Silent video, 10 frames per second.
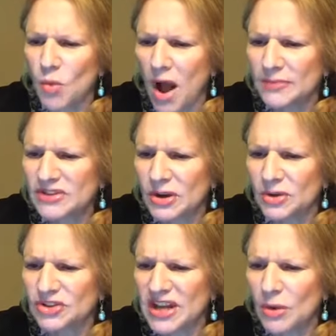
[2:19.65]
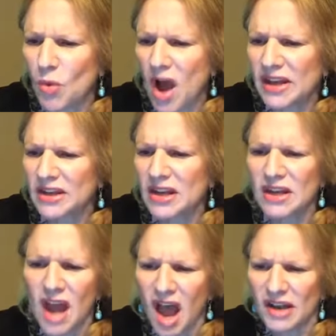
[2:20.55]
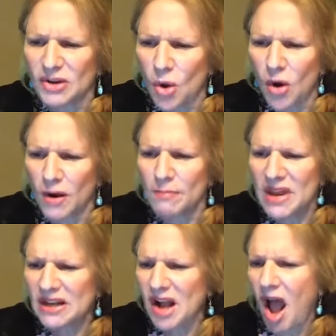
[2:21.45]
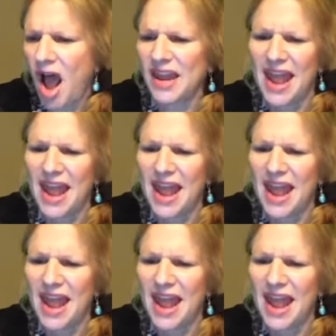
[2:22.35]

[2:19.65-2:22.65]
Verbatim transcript: Wamsutter, San Juan, and non-core mid-con